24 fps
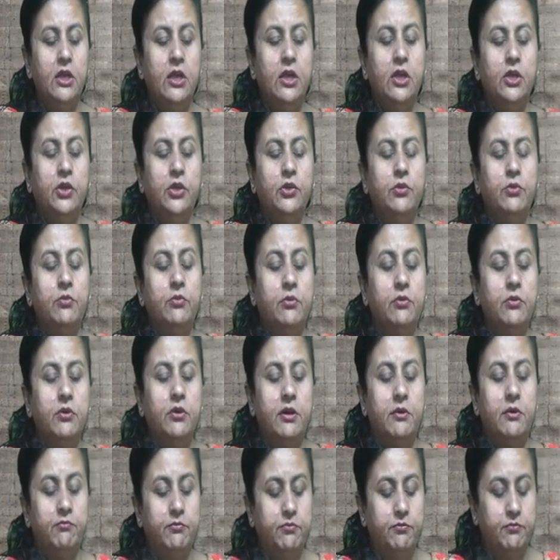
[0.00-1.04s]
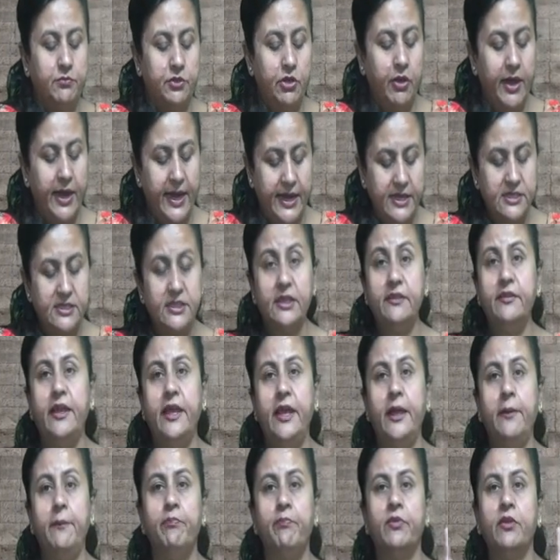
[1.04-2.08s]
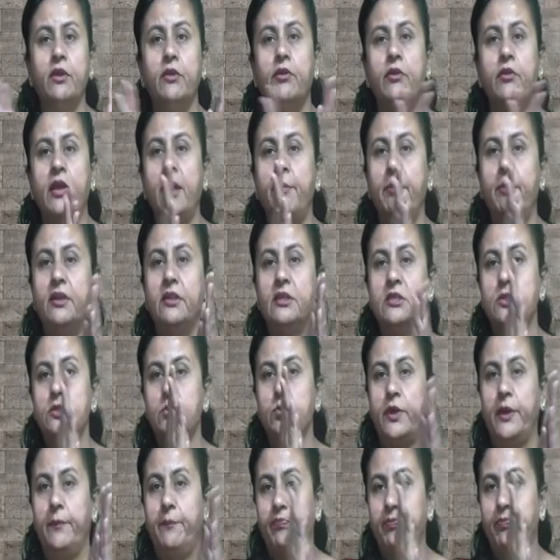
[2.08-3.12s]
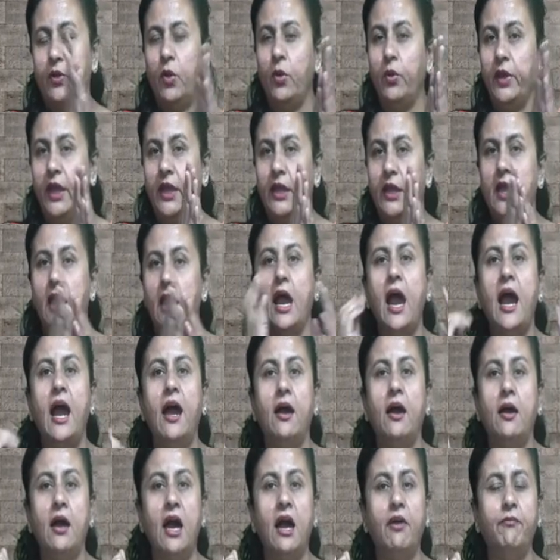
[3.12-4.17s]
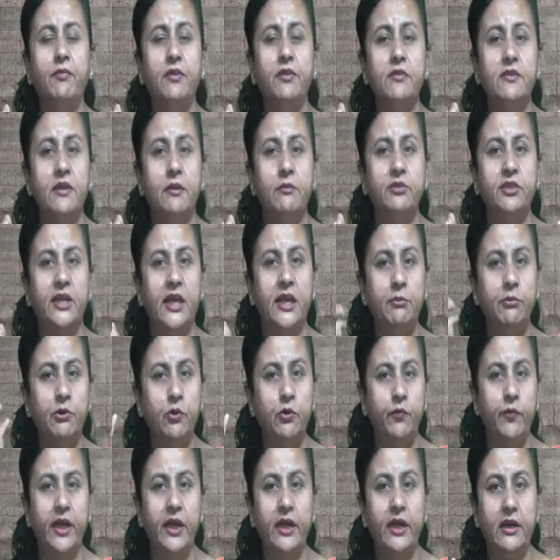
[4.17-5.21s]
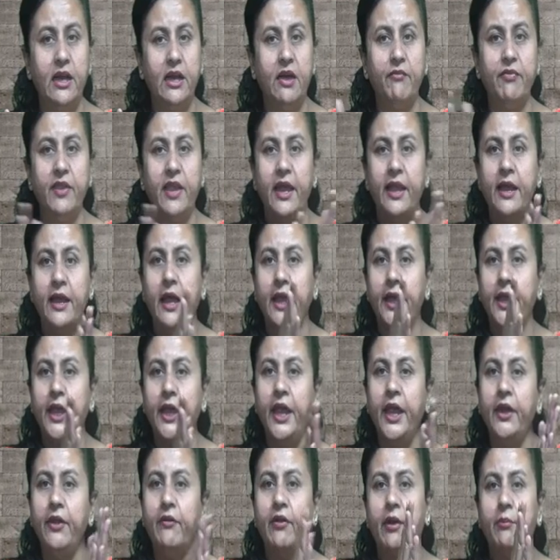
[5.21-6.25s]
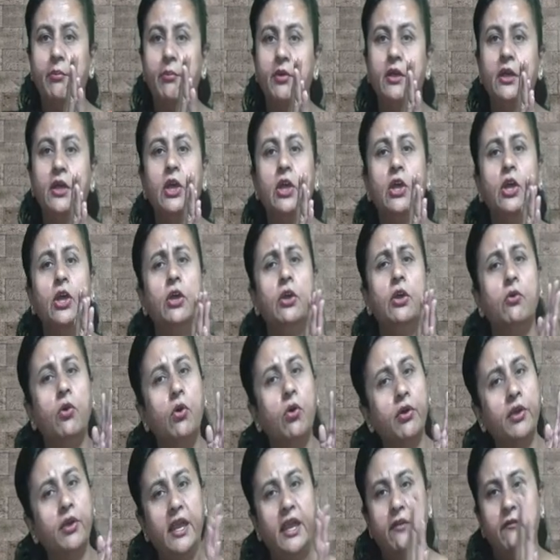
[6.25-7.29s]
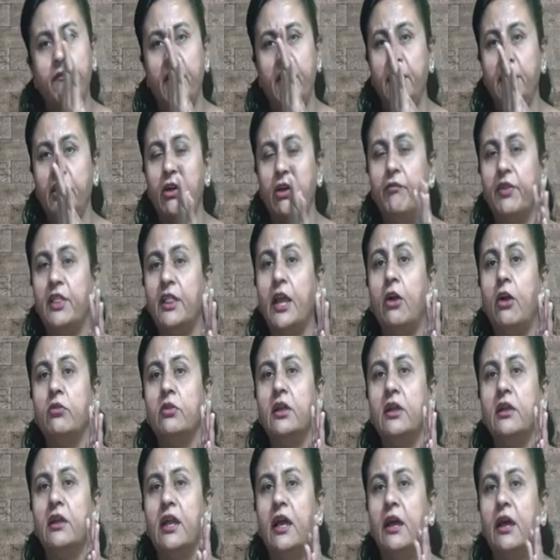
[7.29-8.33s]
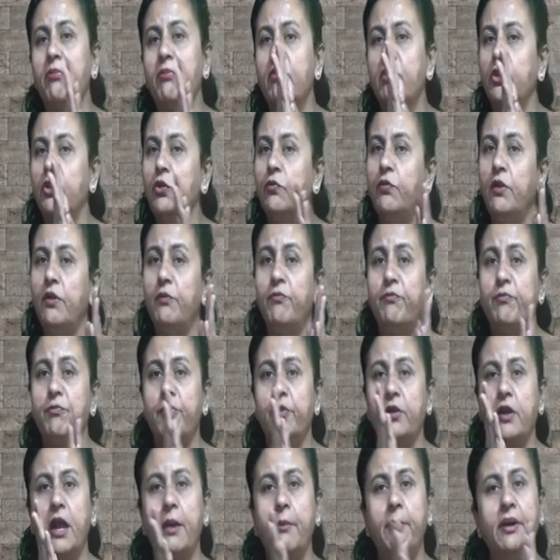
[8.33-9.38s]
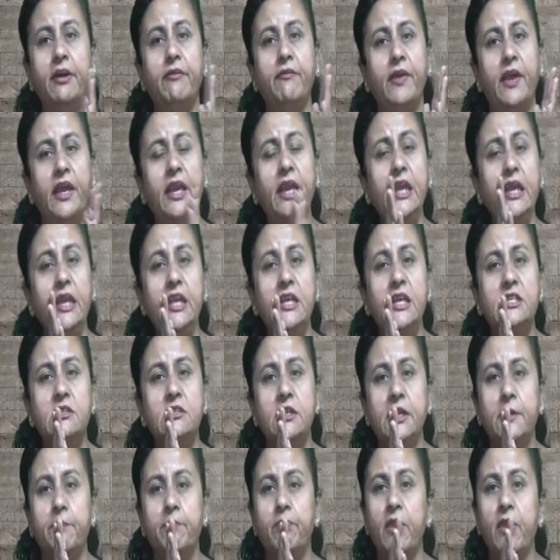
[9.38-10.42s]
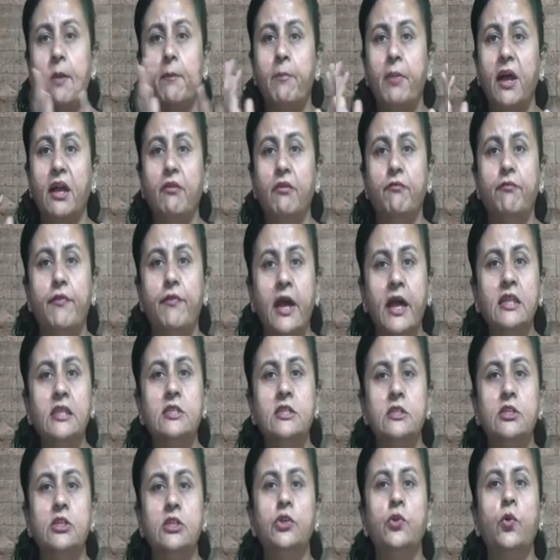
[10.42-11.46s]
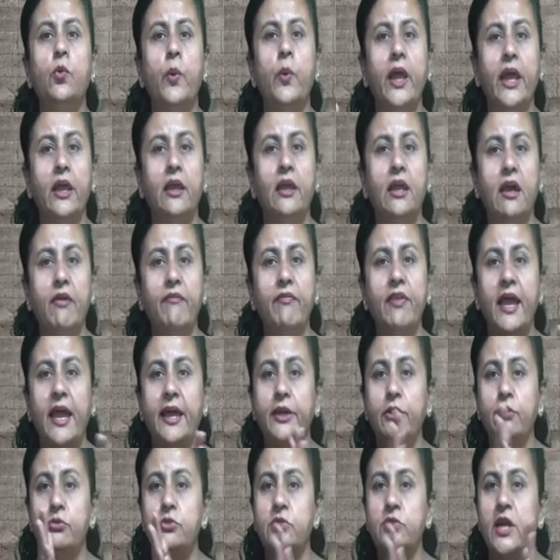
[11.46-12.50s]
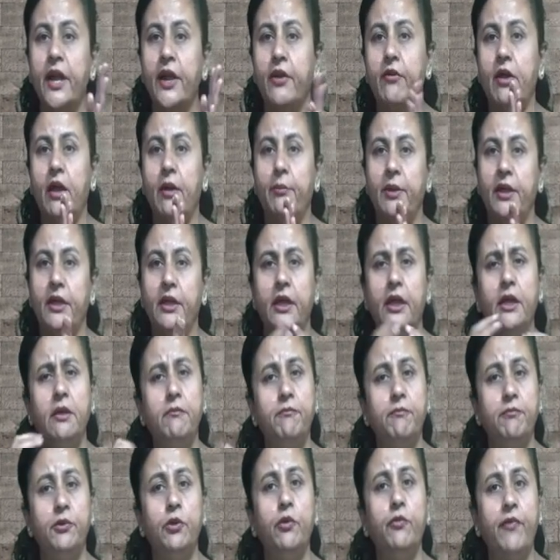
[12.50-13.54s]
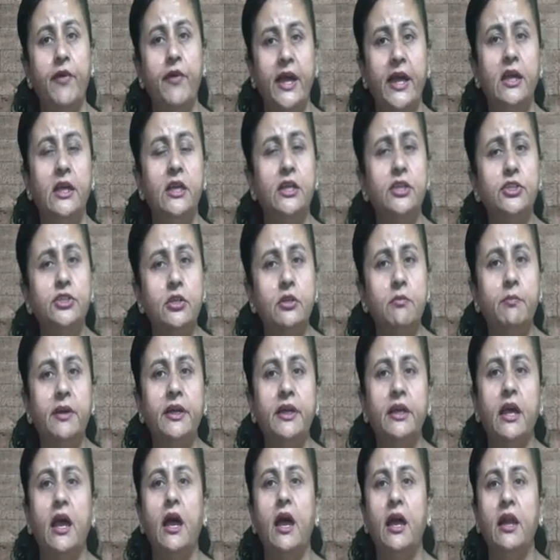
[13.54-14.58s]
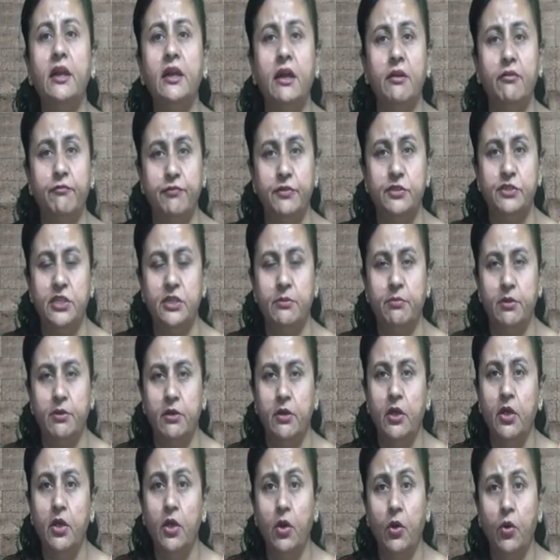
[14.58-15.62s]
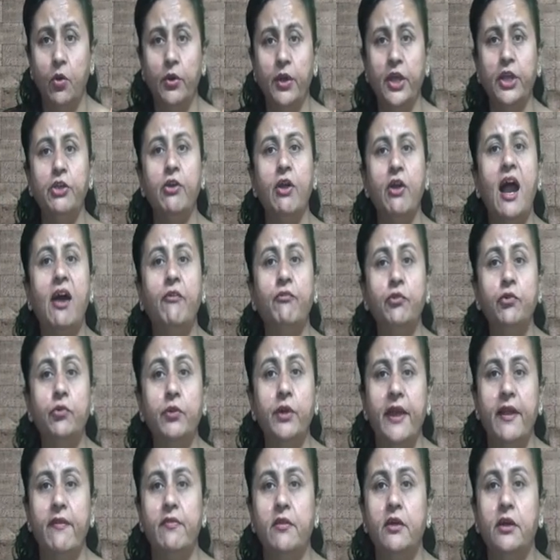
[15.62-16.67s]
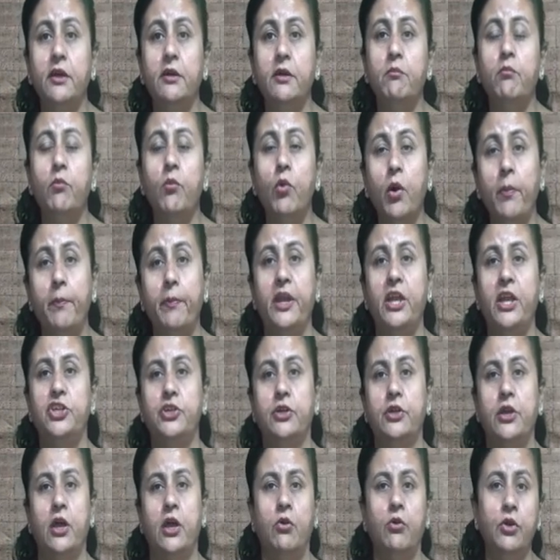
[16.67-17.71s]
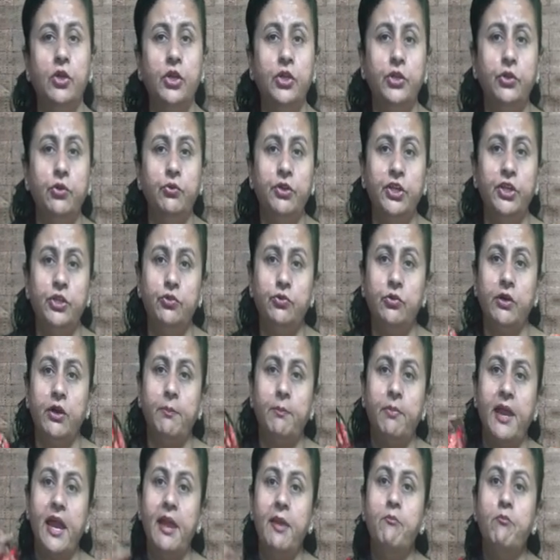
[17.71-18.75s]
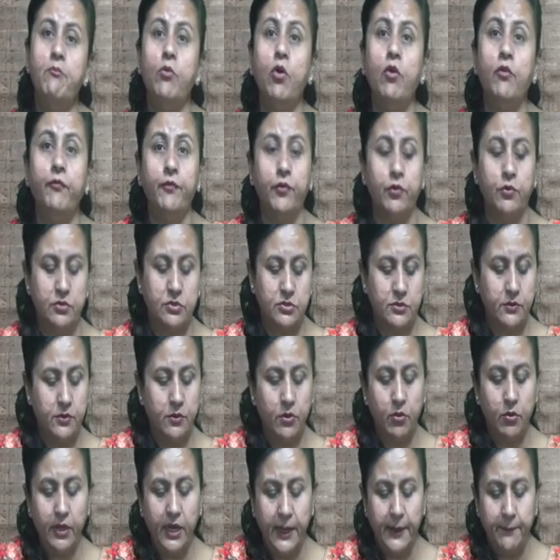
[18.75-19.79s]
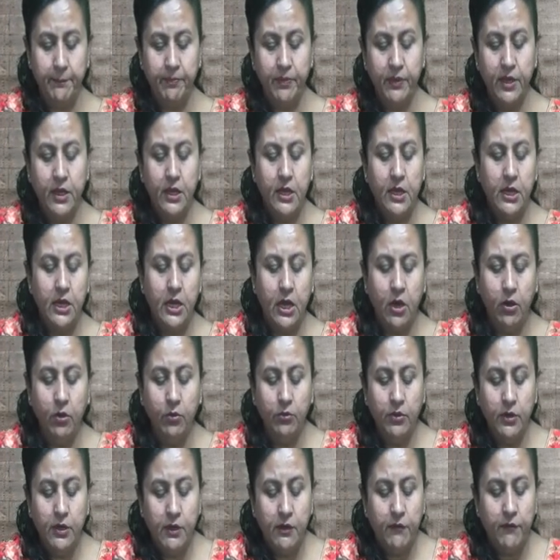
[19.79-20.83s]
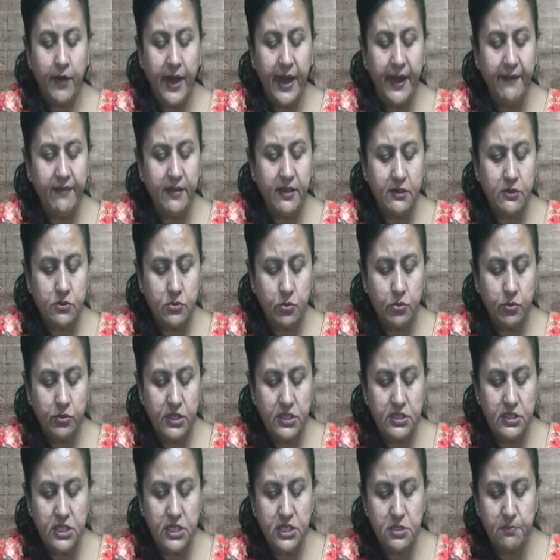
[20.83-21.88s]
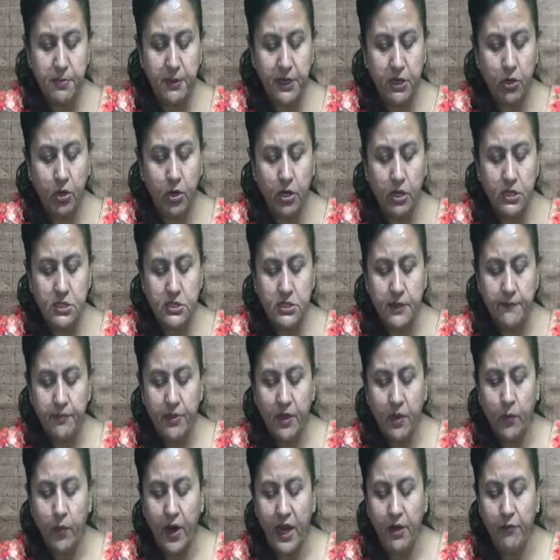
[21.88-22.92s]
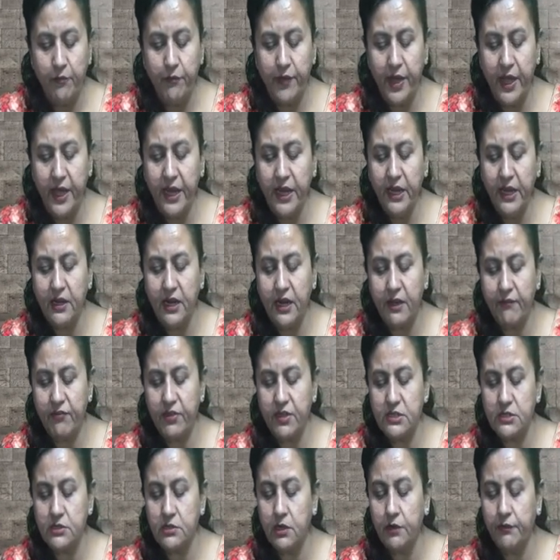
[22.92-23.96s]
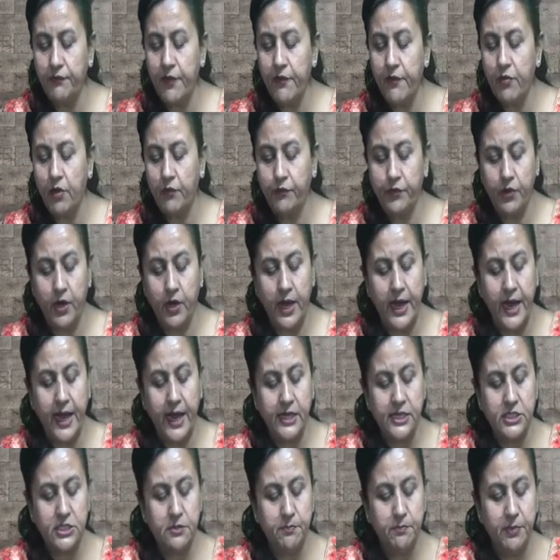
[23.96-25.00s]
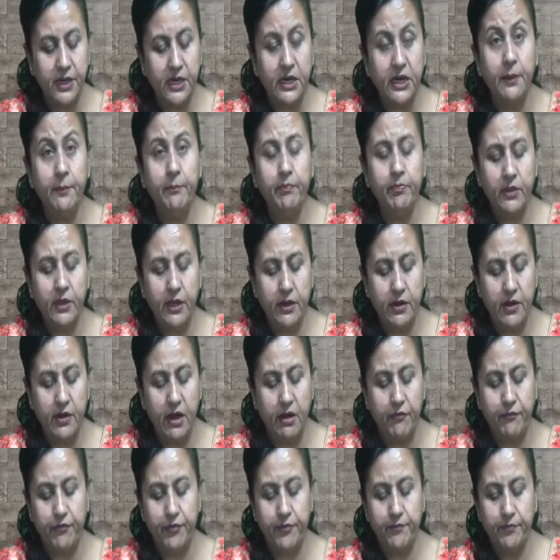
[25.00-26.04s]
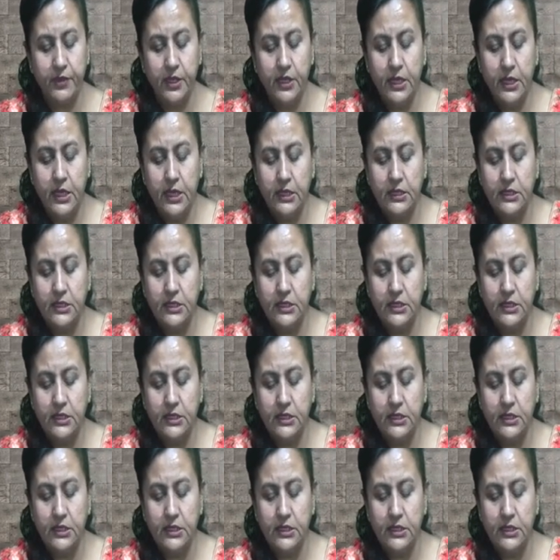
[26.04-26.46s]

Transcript: your hands are there. Rub it this way. Okay. After some time, you wear gloves and again rub. Okay, when you are without the gloves, you will rub it very easily. But once you wear gloves and you start rubbing it, you find little bit uncomfortable. Okay, you have to exert more pressure now. You need to apply more force. Okay, now why is it so? This is because while wearing gloves, the surface of your hands become rough. The